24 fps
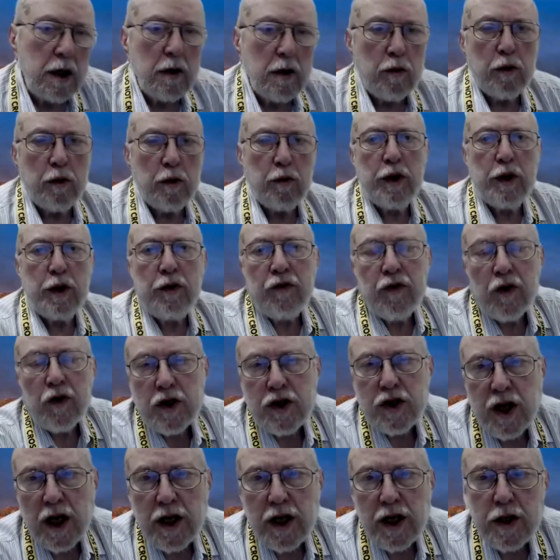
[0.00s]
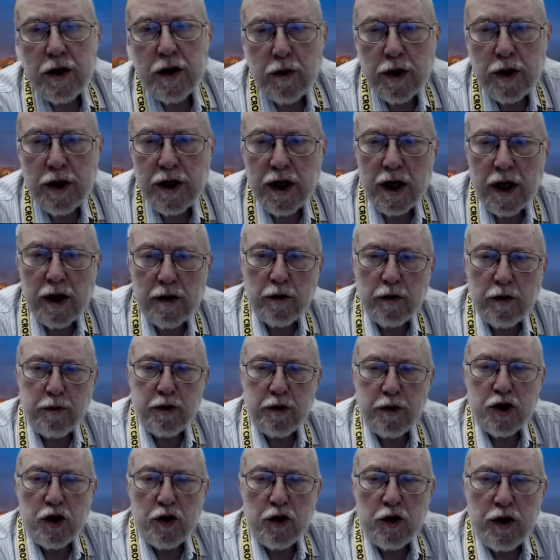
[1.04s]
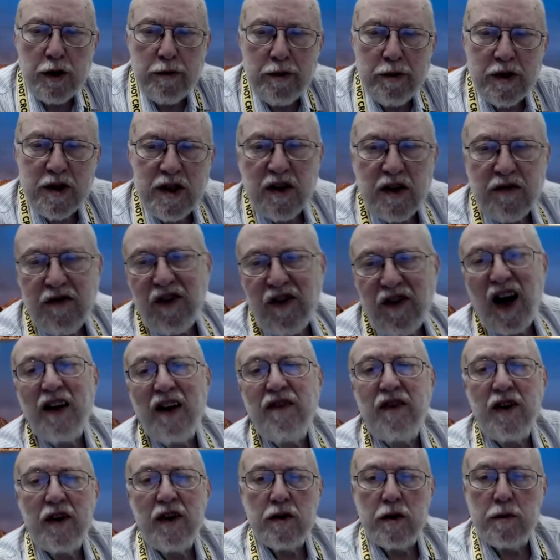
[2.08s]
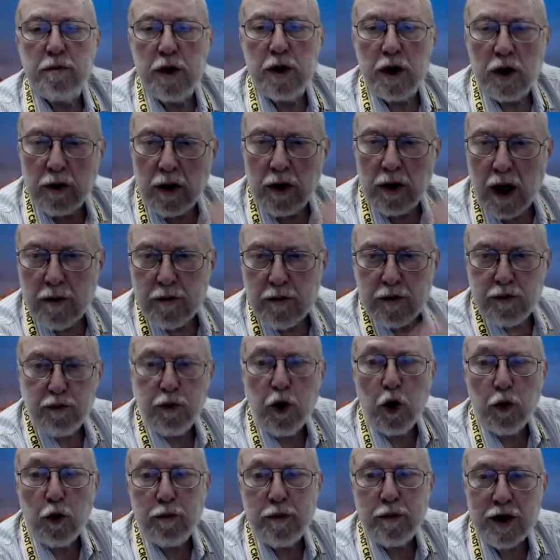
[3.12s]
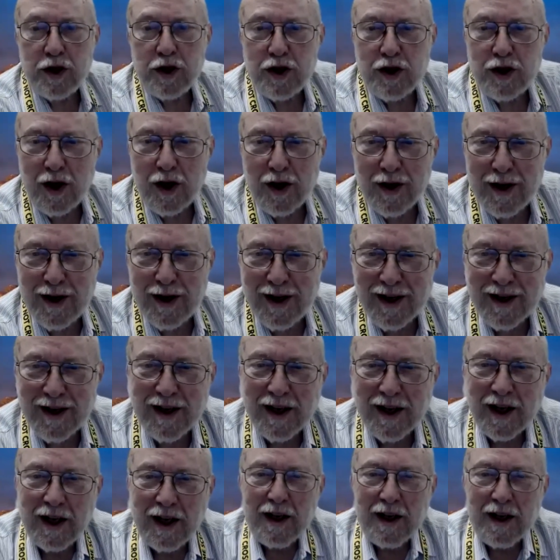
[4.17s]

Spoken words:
when the first studies were done with bosutinib was at 500 milligrams, boom, you started it.